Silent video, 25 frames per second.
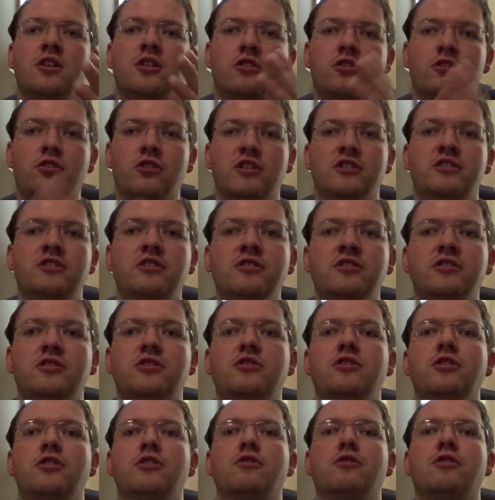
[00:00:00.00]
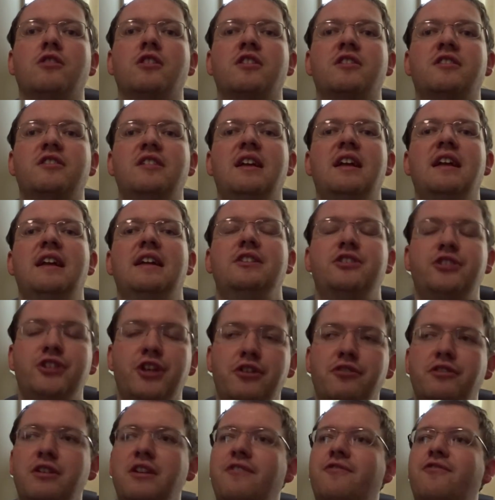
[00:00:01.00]
Kristen Stewart and
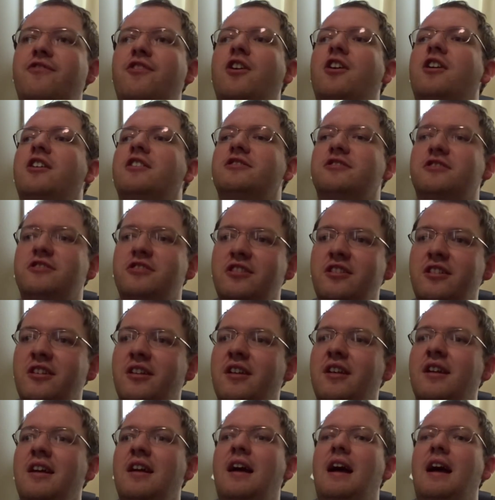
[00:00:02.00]
Jodie Foster.